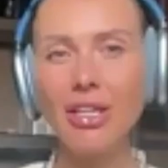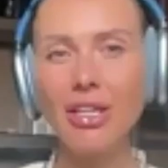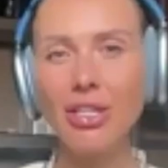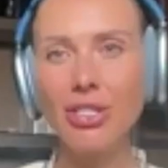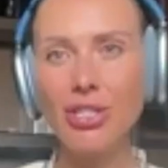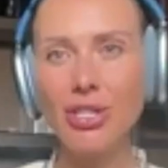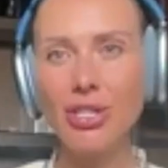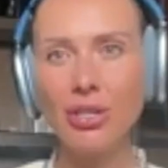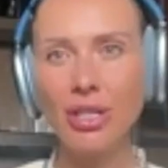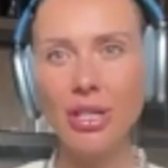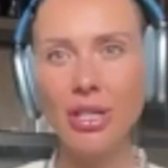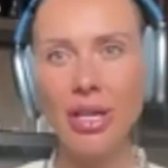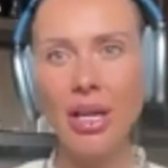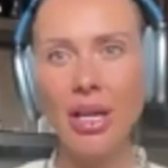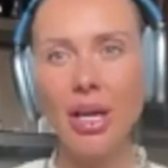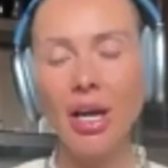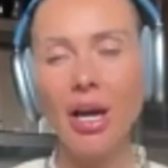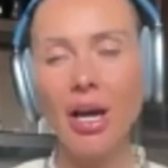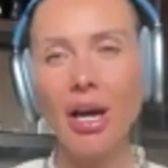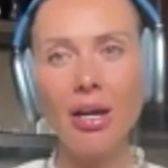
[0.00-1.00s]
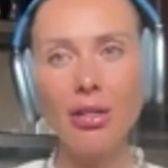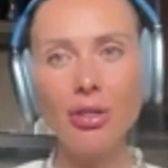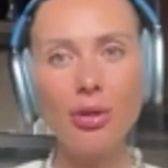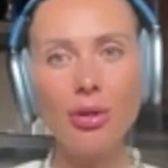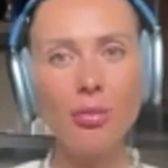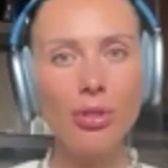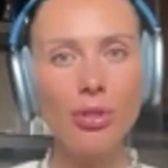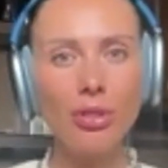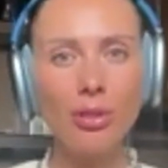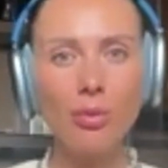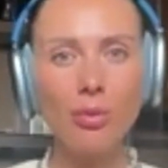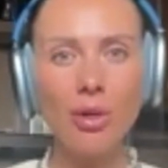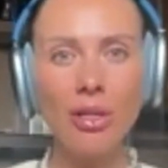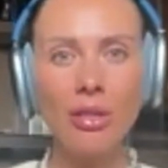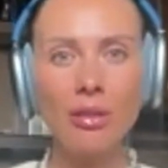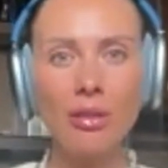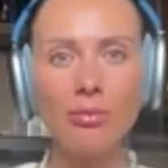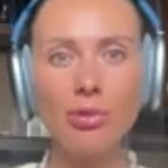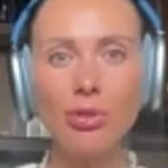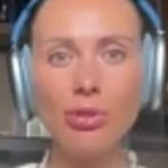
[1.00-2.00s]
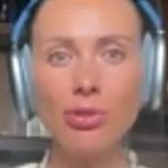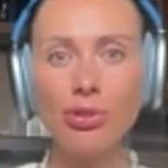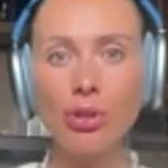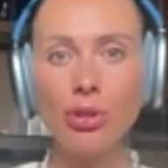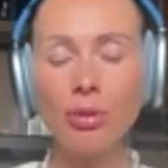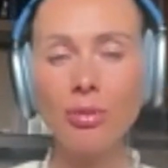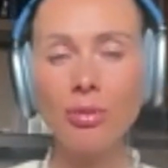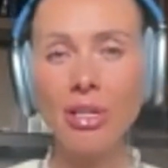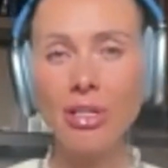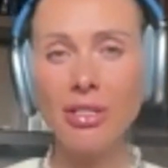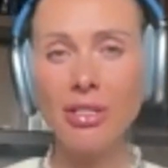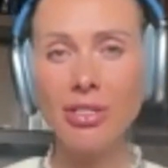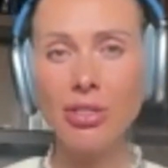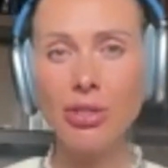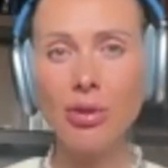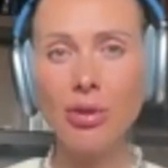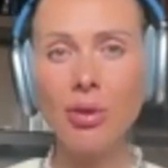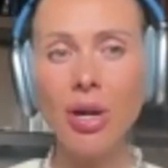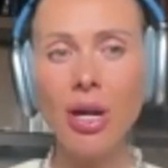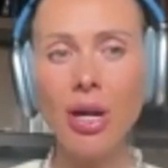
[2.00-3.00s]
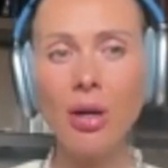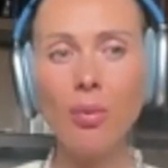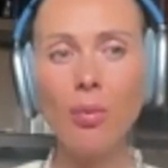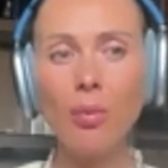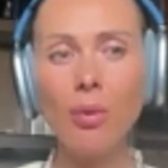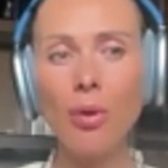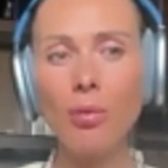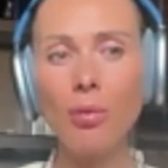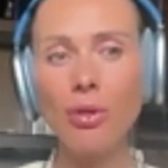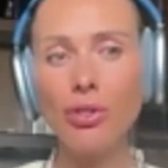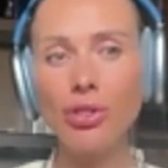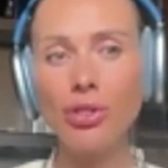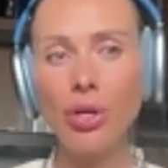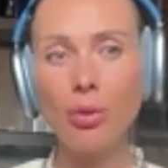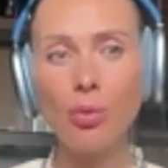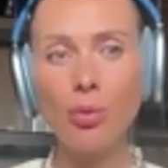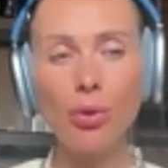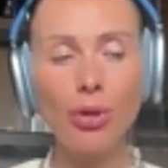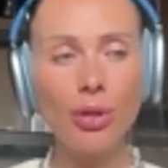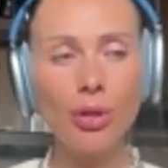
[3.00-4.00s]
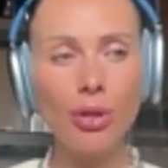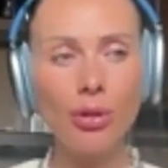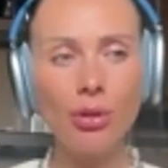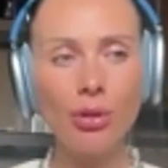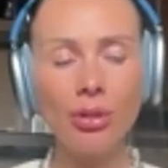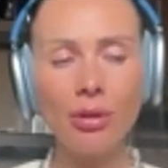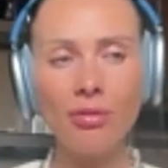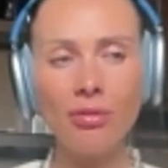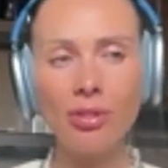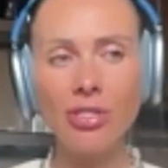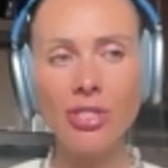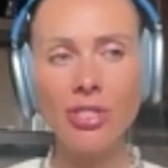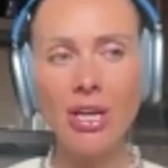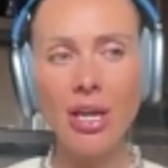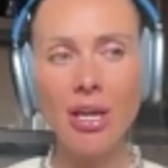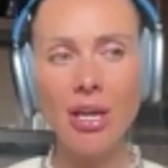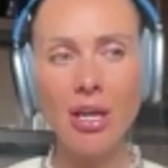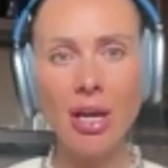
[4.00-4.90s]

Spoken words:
you, Donnie. You're more than welcome to join my Instagram, which I'm working on every day.